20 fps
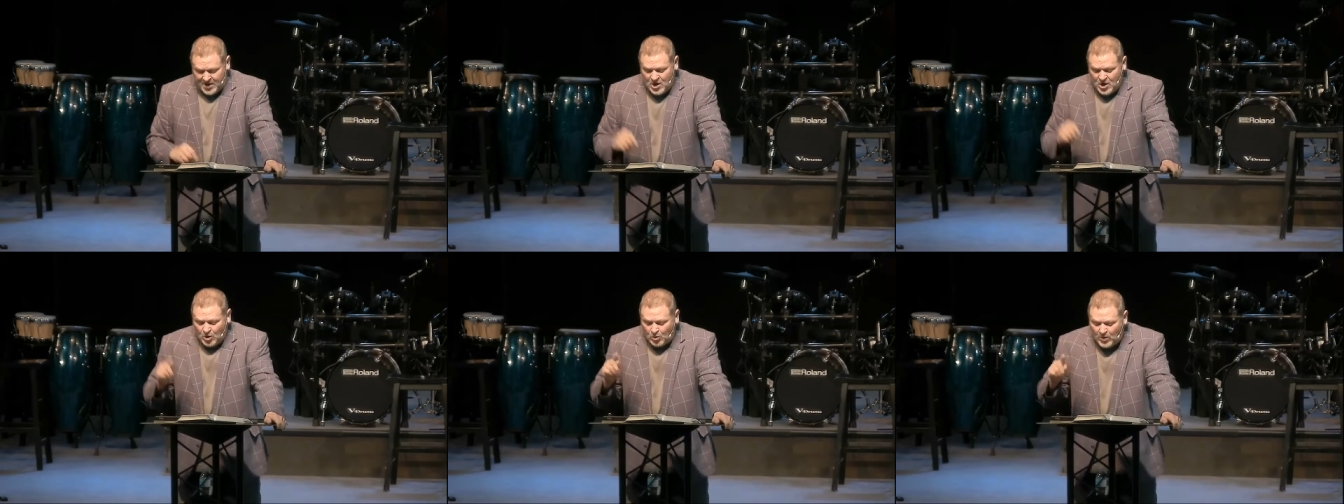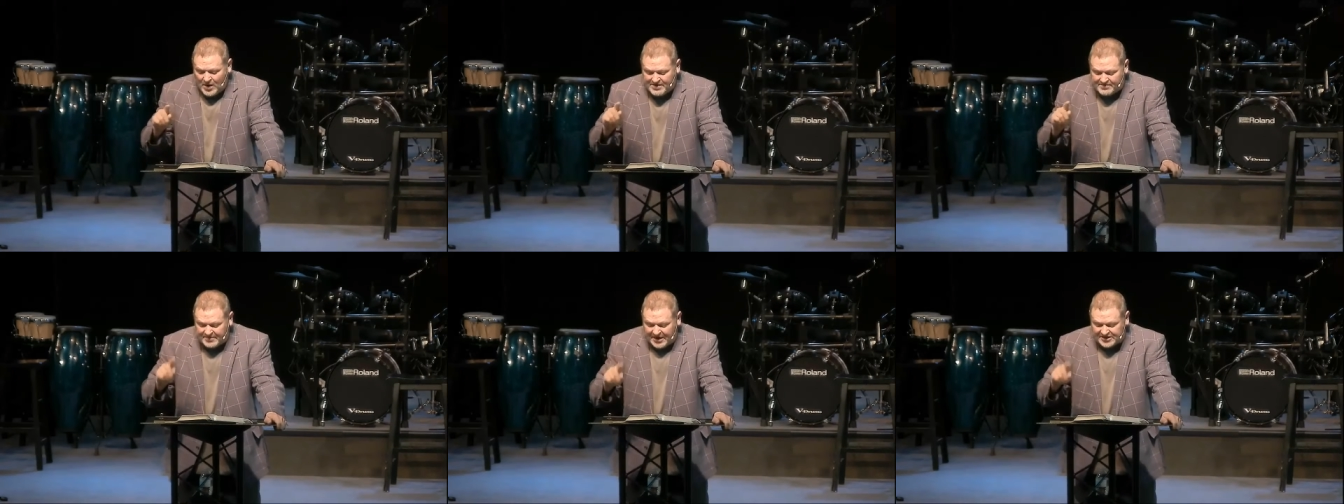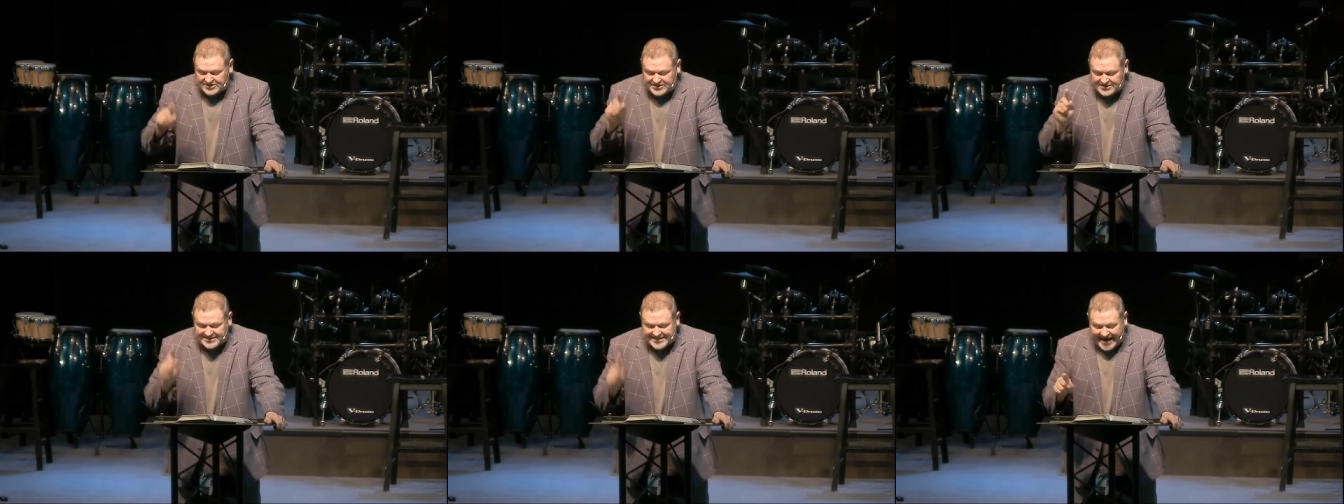we
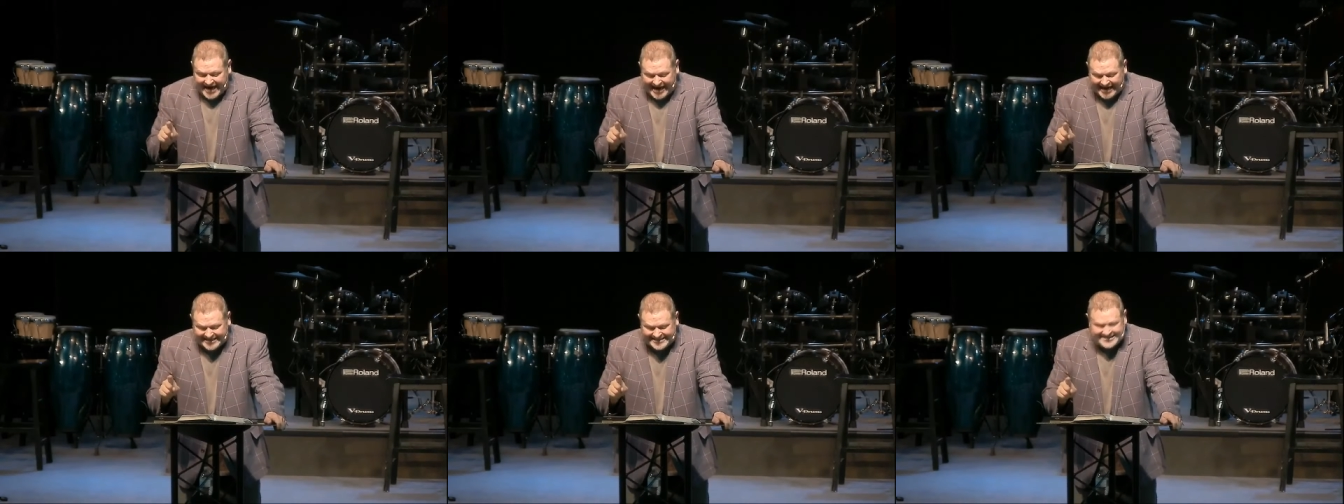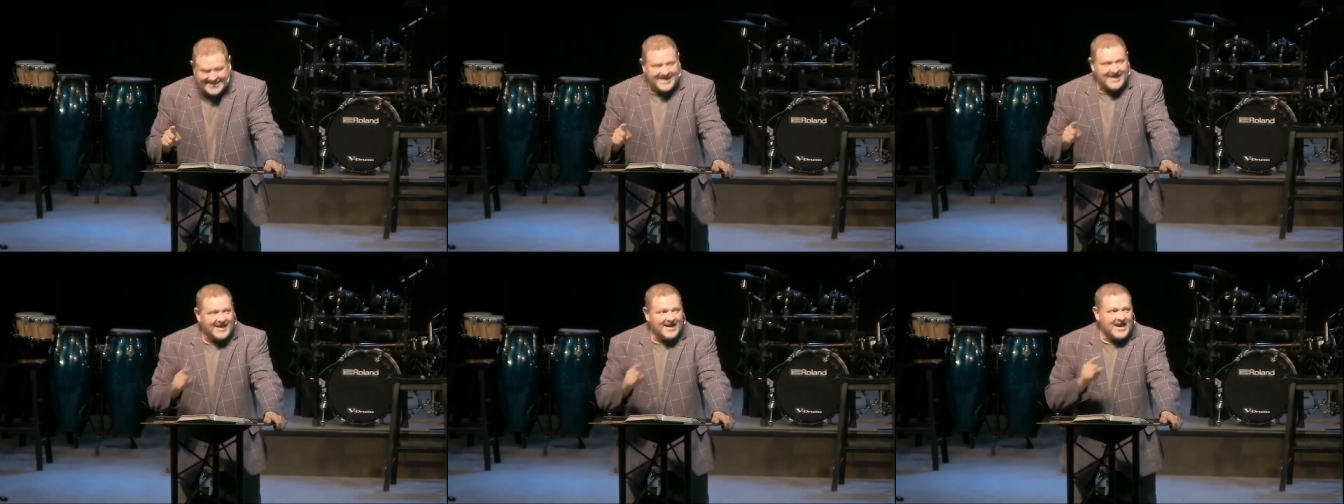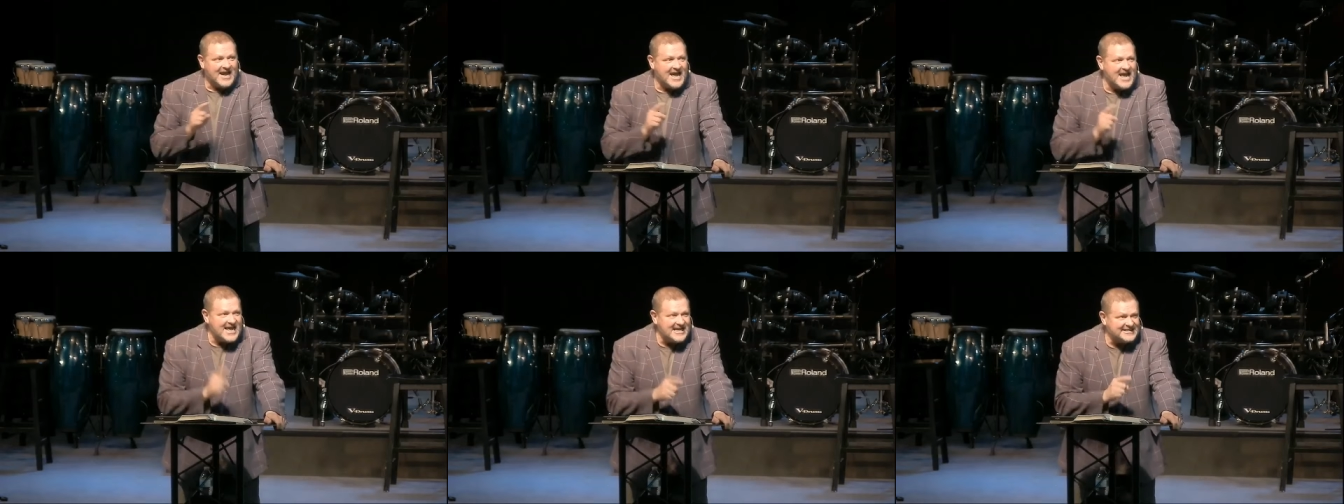must not
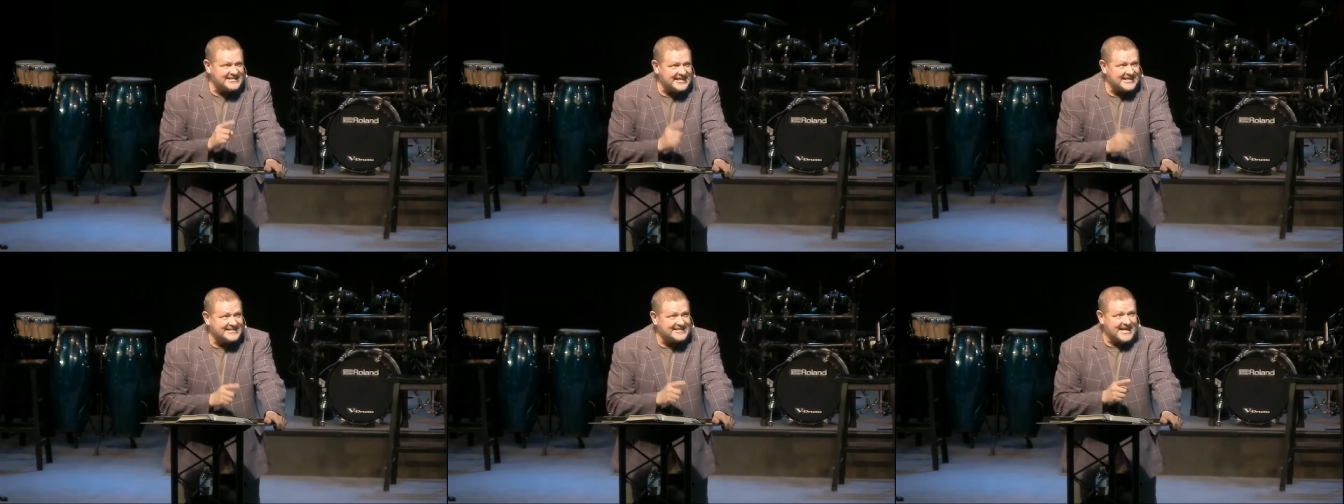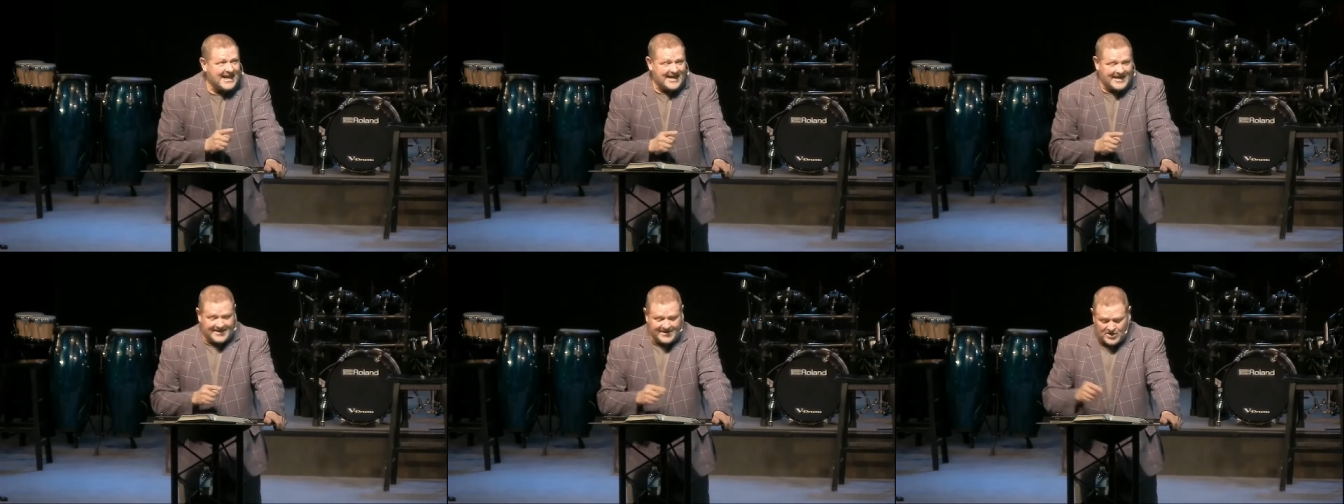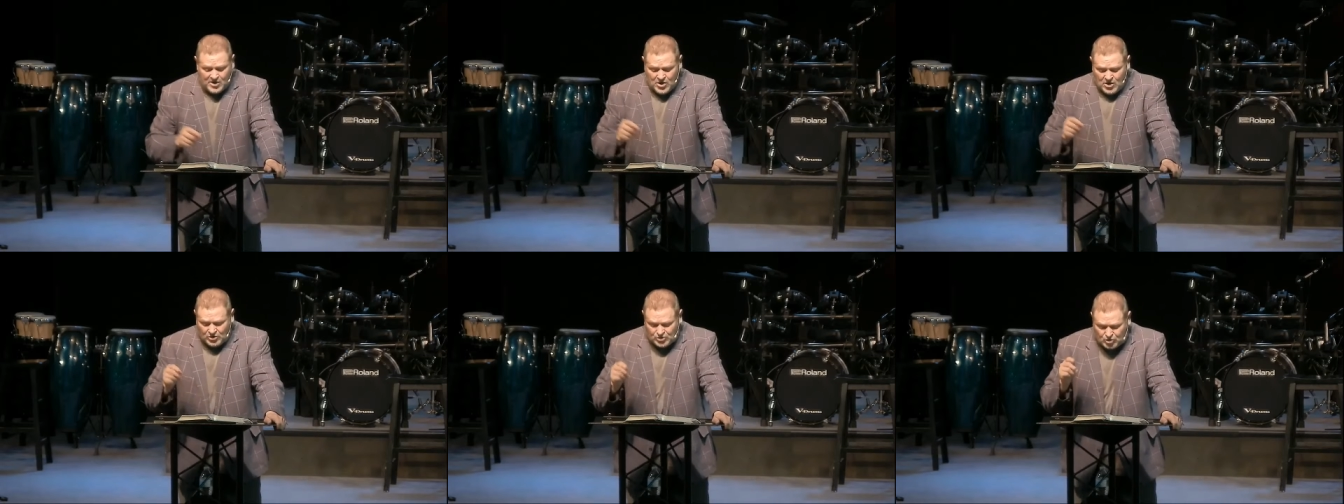hesitate
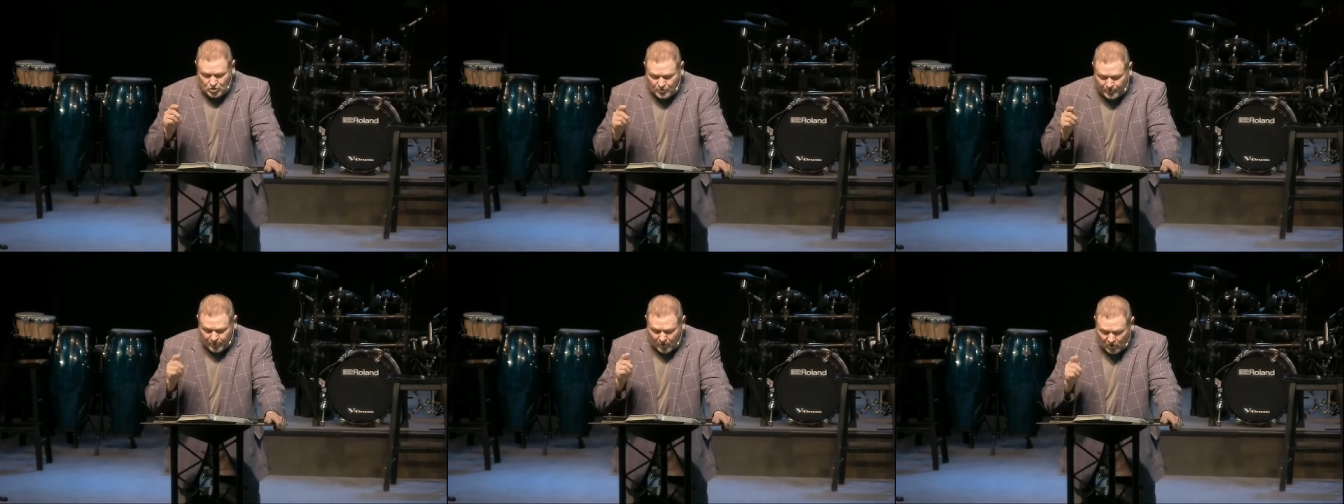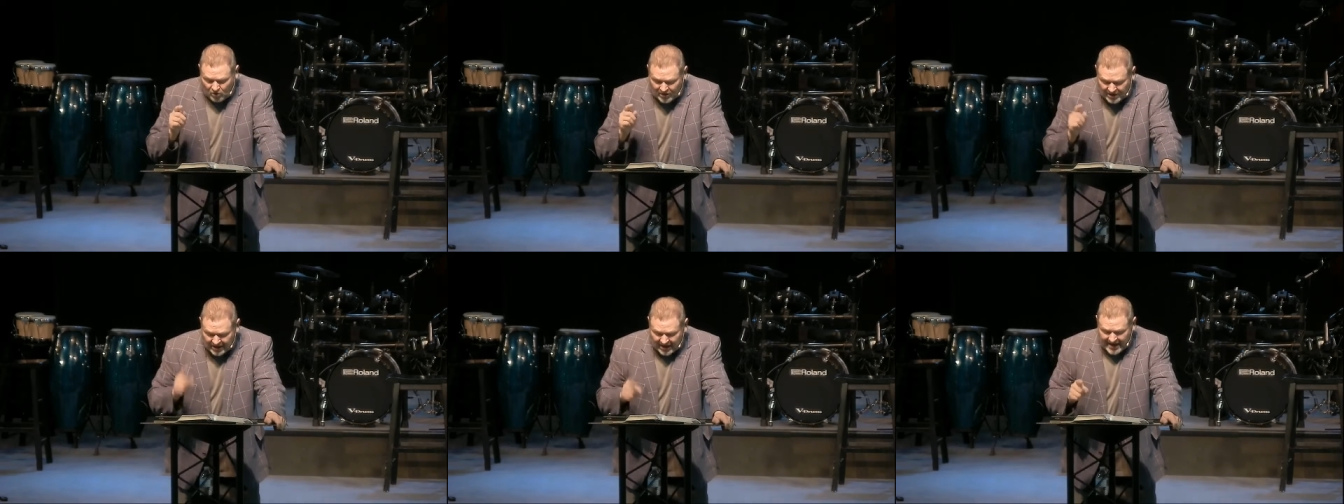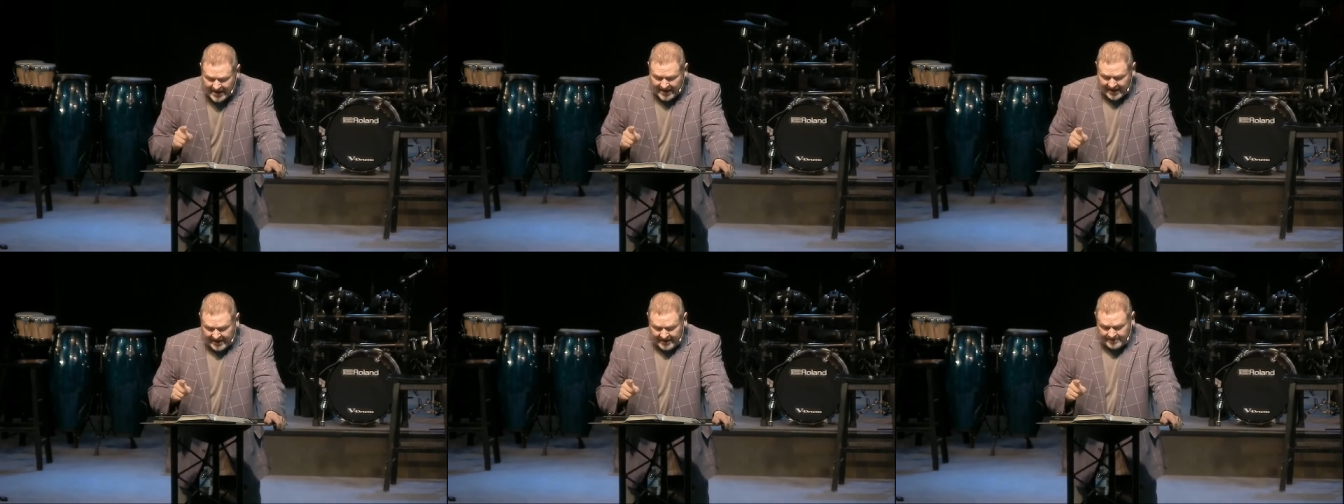to
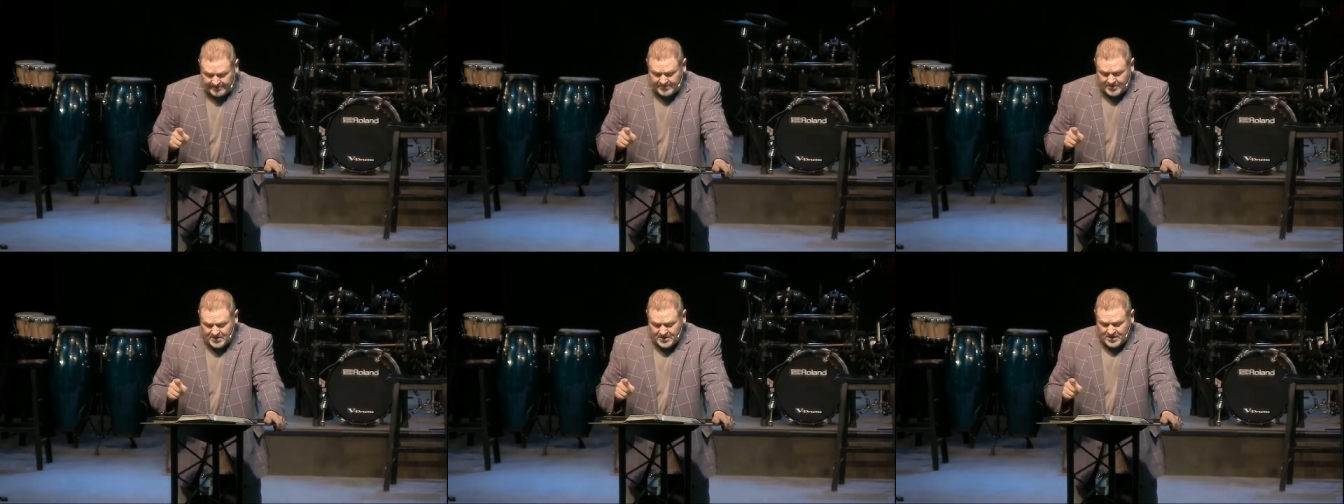proclaim